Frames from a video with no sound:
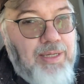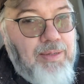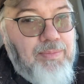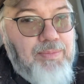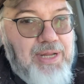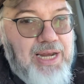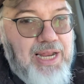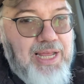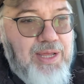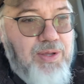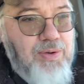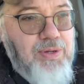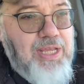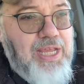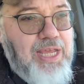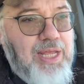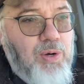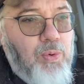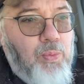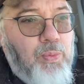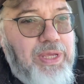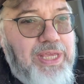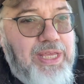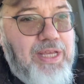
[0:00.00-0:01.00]
But I only had
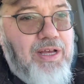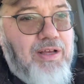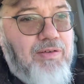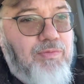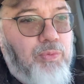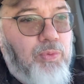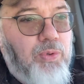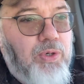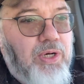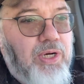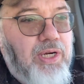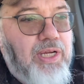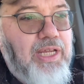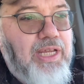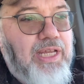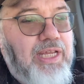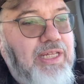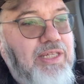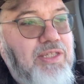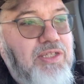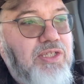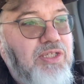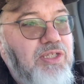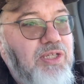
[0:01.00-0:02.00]
a week off work,
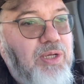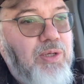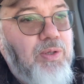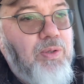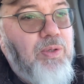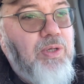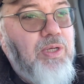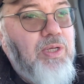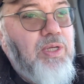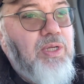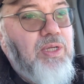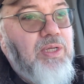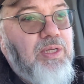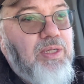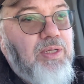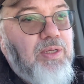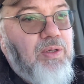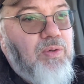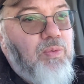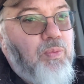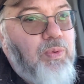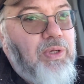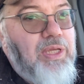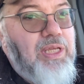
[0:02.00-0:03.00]
and so
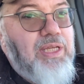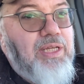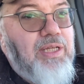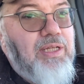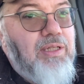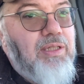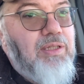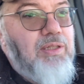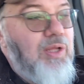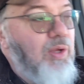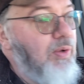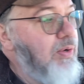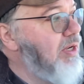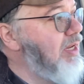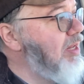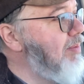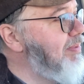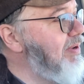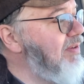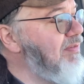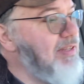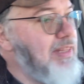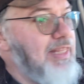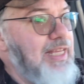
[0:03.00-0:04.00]
we loaded up
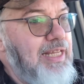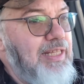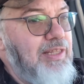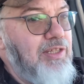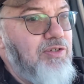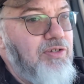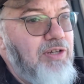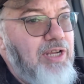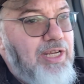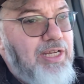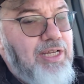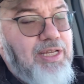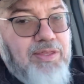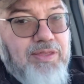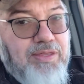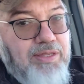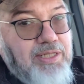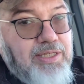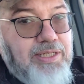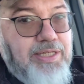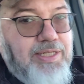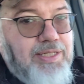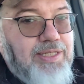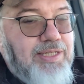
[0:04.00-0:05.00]
everything in the truck.
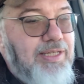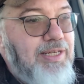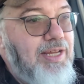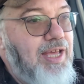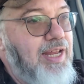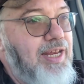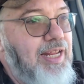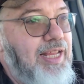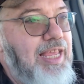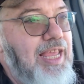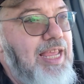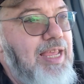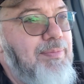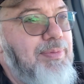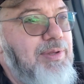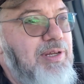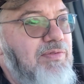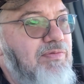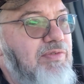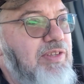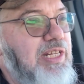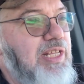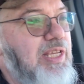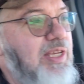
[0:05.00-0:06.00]
This is not a
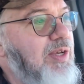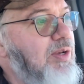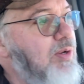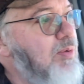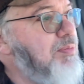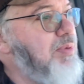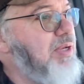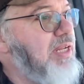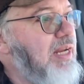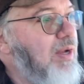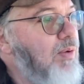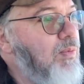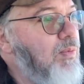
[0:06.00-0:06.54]
camping video, but I